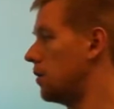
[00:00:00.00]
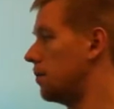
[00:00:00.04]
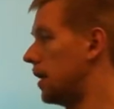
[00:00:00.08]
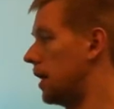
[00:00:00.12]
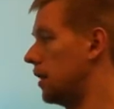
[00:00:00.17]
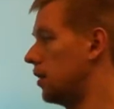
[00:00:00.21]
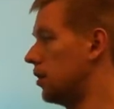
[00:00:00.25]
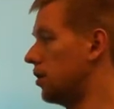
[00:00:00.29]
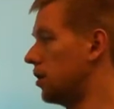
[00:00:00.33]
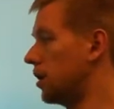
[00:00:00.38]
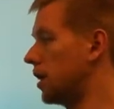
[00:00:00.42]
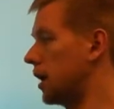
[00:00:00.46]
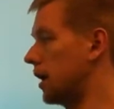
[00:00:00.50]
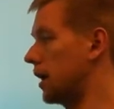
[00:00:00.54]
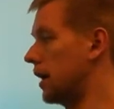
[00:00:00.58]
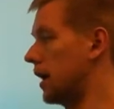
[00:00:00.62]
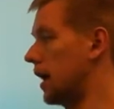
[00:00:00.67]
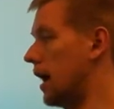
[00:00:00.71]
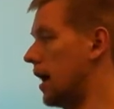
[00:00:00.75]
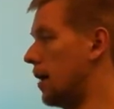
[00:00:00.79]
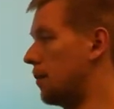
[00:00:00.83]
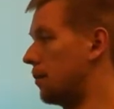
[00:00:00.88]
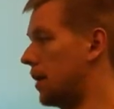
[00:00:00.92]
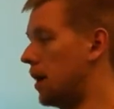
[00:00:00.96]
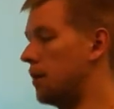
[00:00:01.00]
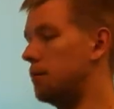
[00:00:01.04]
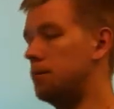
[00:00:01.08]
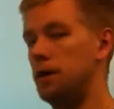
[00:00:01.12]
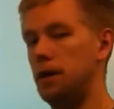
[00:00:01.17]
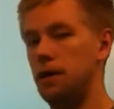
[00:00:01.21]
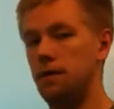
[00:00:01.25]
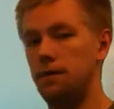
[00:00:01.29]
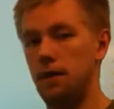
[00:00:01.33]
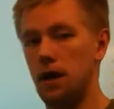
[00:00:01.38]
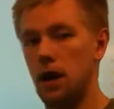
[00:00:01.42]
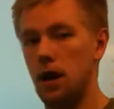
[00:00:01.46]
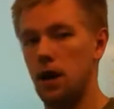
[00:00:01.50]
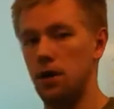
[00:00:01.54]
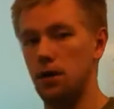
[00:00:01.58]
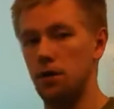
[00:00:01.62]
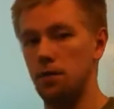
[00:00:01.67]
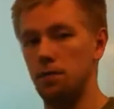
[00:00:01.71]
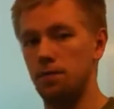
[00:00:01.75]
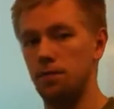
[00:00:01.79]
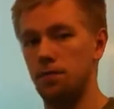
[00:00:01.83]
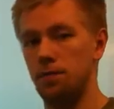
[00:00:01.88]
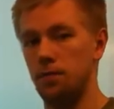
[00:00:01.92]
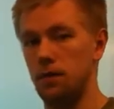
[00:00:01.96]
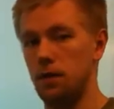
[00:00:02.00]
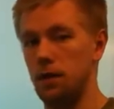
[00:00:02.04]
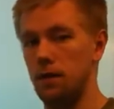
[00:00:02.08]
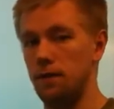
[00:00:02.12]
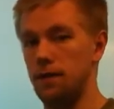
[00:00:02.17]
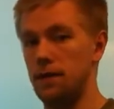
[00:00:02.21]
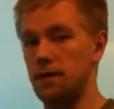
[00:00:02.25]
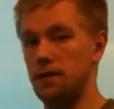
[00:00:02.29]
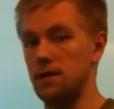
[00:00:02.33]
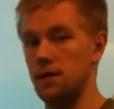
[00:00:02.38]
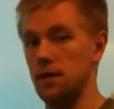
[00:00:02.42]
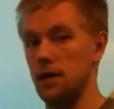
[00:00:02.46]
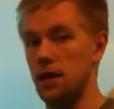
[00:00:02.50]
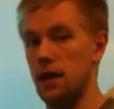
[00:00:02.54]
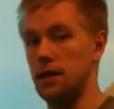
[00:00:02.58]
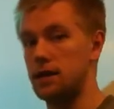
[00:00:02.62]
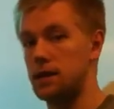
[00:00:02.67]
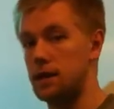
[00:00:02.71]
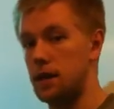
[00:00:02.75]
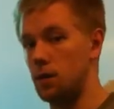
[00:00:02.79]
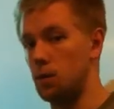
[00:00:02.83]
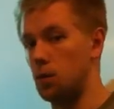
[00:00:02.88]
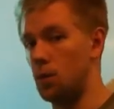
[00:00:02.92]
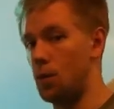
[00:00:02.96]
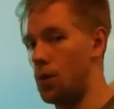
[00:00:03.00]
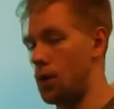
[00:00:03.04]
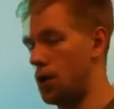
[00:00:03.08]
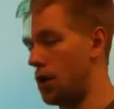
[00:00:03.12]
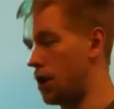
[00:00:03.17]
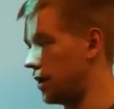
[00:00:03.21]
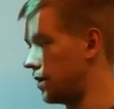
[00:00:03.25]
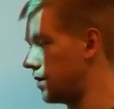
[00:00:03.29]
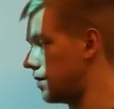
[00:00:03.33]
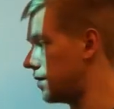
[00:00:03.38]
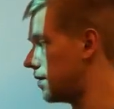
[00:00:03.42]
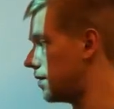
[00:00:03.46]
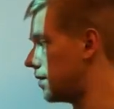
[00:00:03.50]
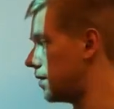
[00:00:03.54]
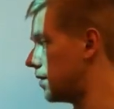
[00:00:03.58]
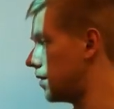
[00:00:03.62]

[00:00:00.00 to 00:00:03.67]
By looking at my b value. If it's less than 1